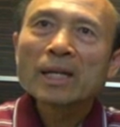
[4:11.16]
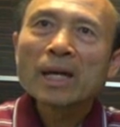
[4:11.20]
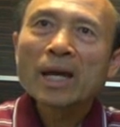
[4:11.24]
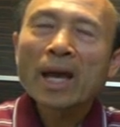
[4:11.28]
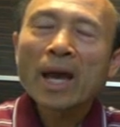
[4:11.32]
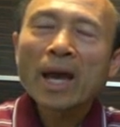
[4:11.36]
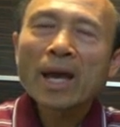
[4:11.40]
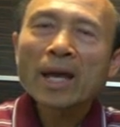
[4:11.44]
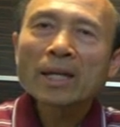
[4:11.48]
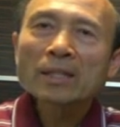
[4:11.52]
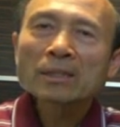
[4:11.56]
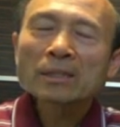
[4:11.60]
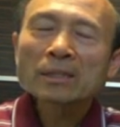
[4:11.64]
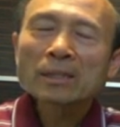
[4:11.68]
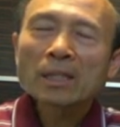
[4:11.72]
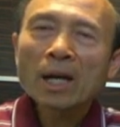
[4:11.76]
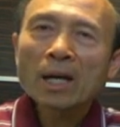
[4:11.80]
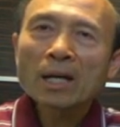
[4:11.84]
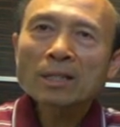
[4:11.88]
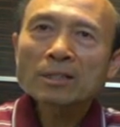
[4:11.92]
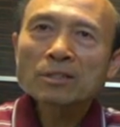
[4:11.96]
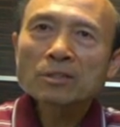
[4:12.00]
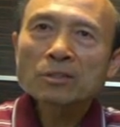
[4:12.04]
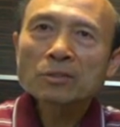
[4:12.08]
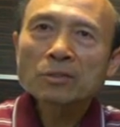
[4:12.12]
And
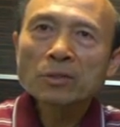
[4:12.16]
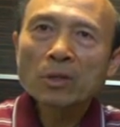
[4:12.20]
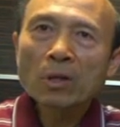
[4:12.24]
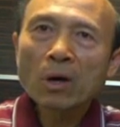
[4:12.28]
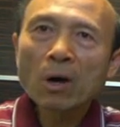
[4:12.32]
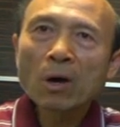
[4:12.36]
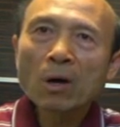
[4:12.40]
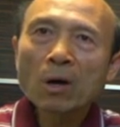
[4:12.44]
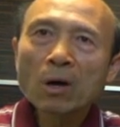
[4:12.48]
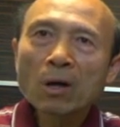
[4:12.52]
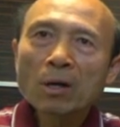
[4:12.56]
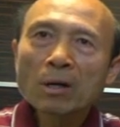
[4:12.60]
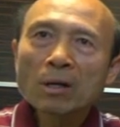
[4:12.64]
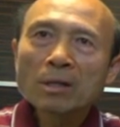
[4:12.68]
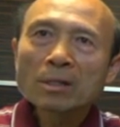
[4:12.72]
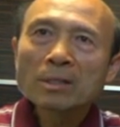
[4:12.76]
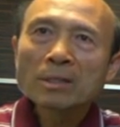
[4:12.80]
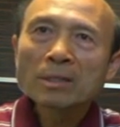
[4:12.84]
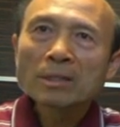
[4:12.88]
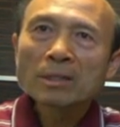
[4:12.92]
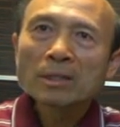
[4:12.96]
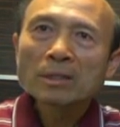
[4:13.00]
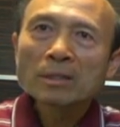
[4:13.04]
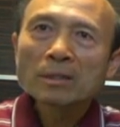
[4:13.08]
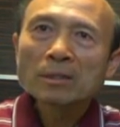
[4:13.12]
God's law
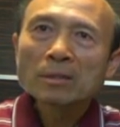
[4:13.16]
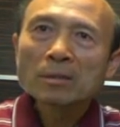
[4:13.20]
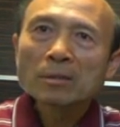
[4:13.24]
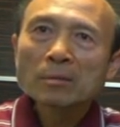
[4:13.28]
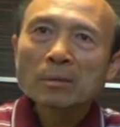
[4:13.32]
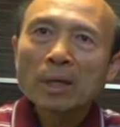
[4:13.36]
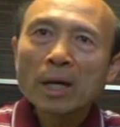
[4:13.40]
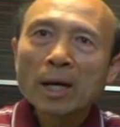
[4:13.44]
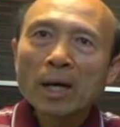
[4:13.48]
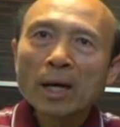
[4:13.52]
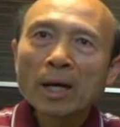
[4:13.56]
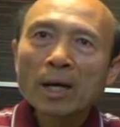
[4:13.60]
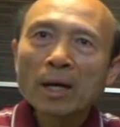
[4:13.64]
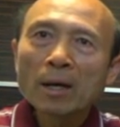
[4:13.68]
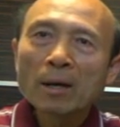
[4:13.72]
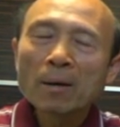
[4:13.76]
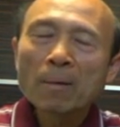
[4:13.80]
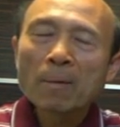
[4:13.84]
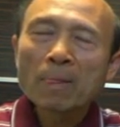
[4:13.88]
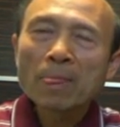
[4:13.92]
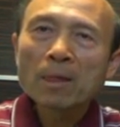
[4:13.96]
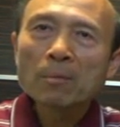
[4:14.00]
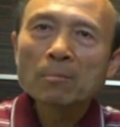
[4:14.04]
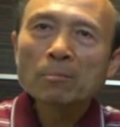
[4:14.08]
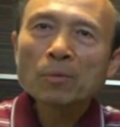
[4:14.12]

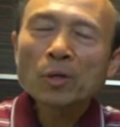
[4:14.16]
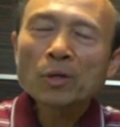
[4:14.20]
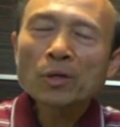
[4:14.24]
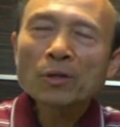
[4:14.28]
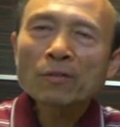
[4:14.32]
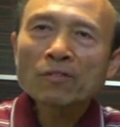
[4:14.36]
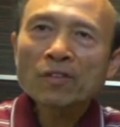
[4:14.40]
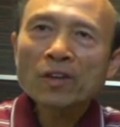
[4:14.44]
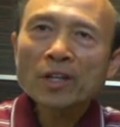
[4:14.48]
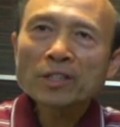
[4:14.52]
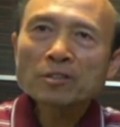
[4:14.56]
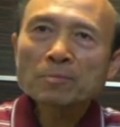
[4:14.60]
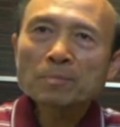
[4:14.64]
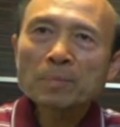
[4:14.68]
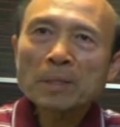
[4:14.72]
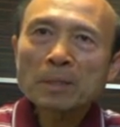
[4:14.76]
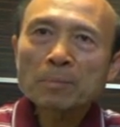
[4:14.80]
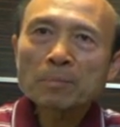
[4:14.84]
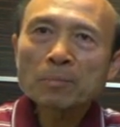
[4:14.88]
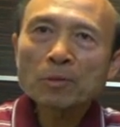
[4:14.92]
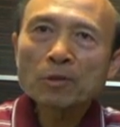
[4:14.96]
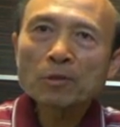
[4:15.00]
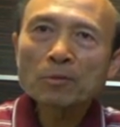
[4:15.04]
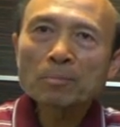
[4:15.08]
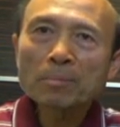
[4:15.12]
uh, motivates
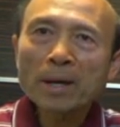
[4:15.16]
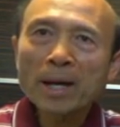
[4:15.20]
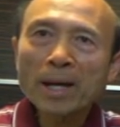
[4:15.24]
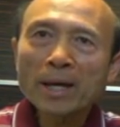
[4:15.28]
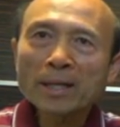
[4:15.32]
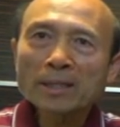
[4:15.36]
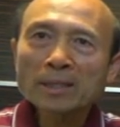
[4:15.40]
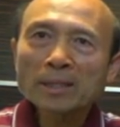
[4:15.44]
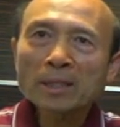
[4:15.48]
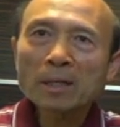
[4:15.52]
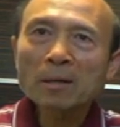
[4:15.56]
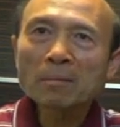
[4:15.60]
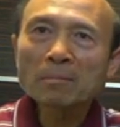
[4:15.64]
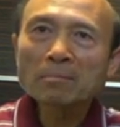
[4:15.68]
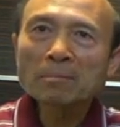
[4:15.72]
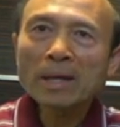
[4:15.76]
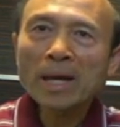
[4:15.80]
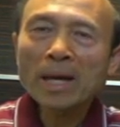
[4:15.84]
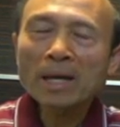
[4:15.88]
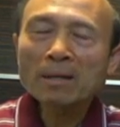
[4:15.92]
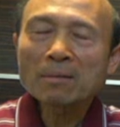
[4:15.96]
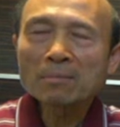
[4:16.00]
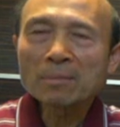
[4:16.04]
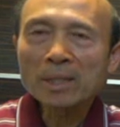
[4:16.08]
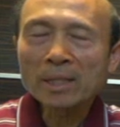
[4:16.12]
people by
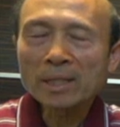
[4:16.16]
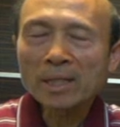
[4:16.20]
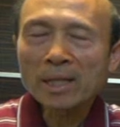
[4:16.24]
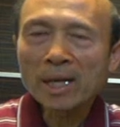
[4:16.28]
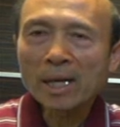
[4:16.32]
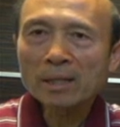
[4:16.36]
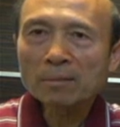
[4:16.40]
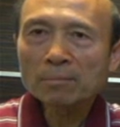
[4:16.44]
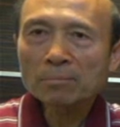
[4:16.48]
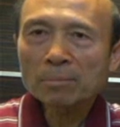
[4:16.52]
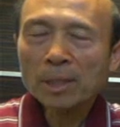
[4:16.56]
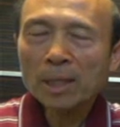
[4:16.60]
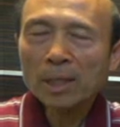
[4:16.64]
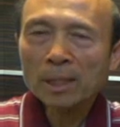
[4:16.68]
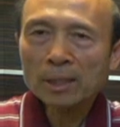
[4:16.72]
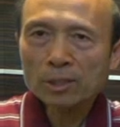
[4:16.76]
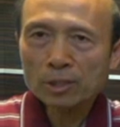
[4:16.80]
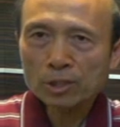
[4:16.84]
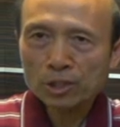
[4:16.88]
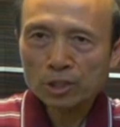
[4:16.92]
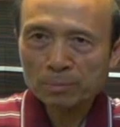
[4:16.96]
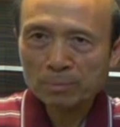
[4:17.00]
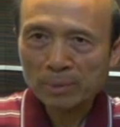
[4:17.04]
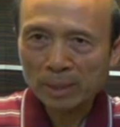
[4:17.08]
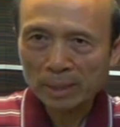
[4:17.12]
commandment and
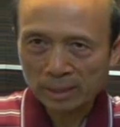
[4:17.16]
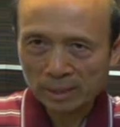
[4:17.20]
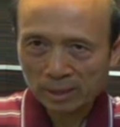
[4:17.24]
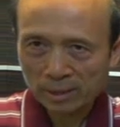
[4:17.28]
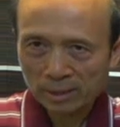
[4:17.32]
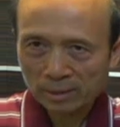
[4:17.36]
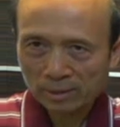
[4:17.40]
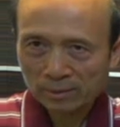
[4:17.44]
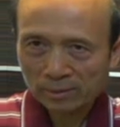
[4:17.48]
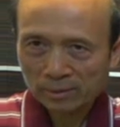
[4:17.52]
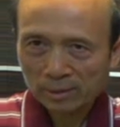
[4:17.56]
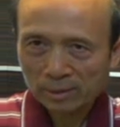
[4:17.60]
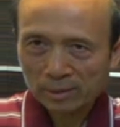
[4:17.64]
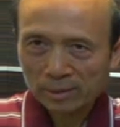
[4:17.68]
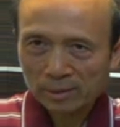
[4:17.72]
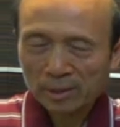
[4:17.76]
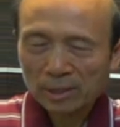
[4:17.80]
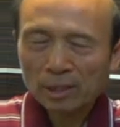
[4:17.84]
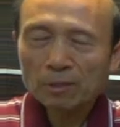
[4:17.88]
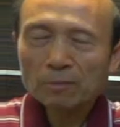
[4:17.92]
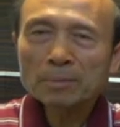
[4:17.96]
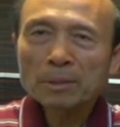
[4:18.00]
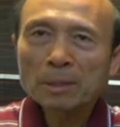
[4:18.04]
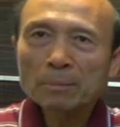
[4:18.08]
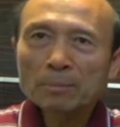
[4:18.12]
punishment.
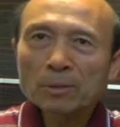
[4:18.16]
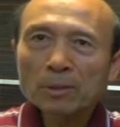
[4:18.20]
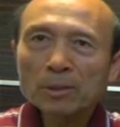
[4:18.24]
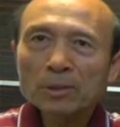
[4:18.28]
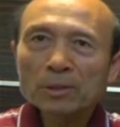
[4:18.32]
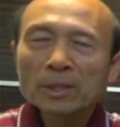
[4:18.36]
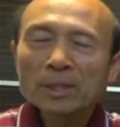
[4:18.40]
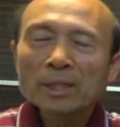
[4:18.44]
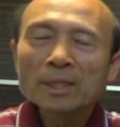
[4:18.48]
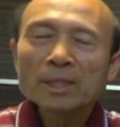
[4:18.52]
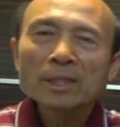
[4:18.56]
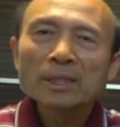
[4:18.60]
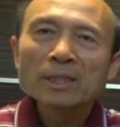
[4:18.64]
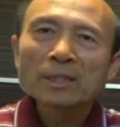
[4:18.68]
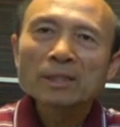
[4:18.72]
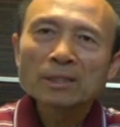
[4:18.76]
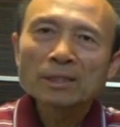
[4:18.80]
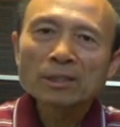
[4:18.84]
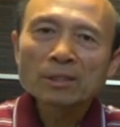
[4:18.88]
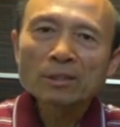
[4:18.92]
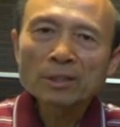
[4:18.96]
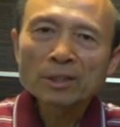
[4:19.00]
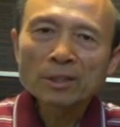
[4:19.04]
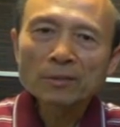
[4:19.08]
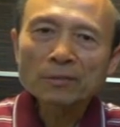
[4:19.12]
Tell people,
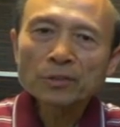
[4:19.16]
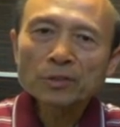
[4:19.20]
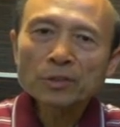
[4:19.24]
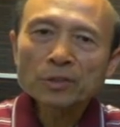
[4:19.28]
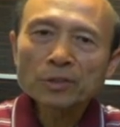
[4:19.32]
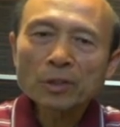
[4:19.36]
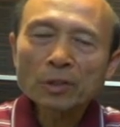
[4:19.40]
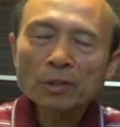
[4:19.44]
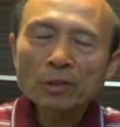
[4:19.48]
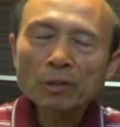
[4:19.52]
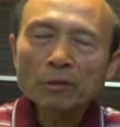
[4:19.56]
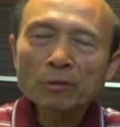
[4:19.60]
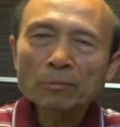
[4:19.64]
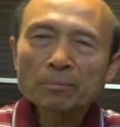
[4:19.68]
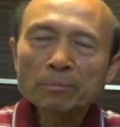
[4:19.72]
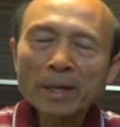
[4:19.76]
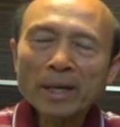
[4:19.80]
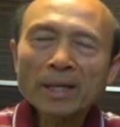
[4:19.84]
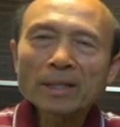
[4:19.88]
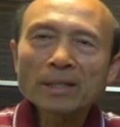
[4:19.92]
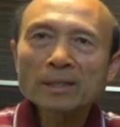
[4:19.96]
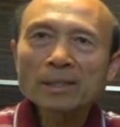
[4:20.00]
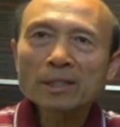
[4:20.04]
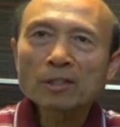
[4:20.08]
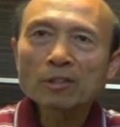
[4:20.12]
you know, if you don't
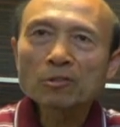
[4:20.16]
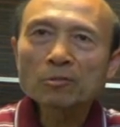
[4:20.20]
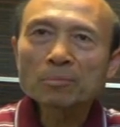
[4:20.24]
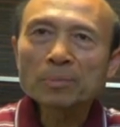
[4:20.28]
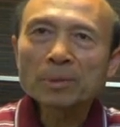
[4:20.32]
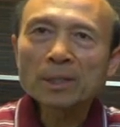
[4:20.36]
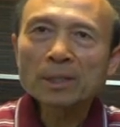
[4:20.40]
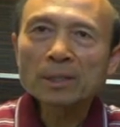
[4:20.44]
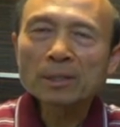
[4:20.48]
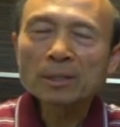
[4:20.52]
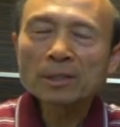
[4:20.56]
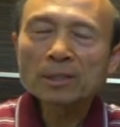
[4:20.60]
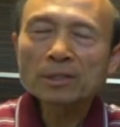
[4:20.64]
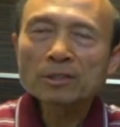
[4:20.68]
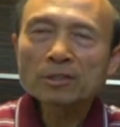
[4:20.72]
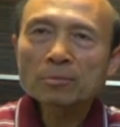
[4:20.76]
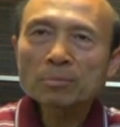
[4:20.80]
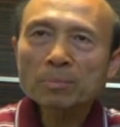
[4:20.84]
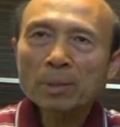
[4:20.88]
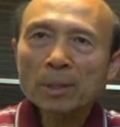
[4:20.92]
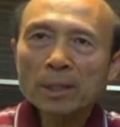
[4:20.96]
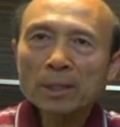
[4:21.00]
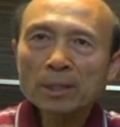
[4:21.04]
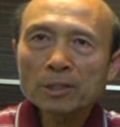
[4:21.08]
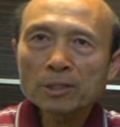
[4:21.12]
obey, there will be this
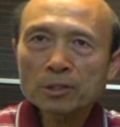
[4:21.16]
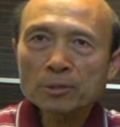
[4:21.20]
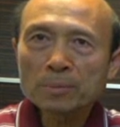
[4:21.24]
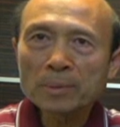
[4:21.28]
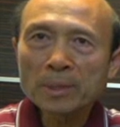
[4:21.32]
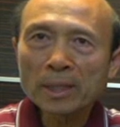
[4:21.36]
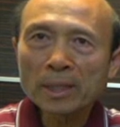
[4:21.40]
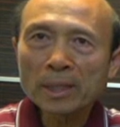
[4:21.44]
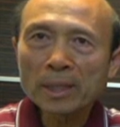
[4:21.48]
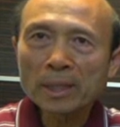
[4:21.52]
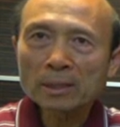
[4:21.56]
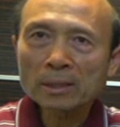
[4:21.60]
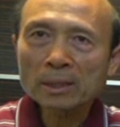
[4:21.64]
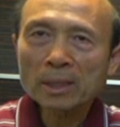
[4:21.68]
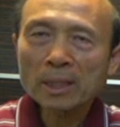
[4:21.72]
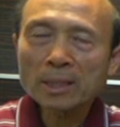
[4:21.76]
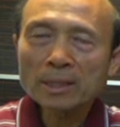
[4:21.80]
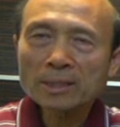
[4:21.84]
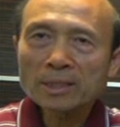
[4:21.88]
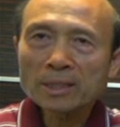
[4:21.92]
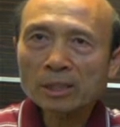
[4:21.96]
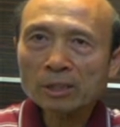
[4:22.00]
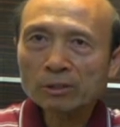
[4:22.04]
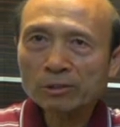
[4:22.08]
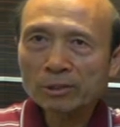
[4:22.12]
punishment and
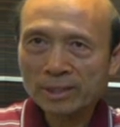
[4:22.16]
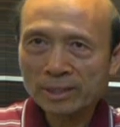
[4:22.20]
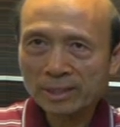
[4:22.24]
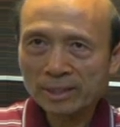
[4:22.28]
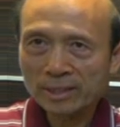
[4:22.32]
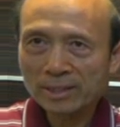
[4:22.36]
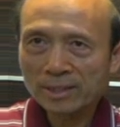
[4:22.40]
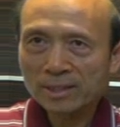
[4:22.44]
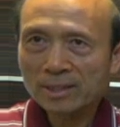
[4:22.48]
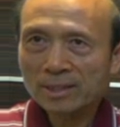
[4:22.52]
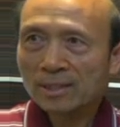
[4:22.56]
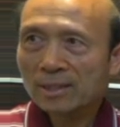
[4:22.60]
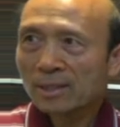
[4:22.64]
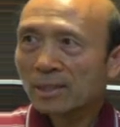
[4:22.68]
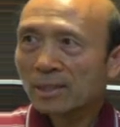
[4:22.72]
consequence.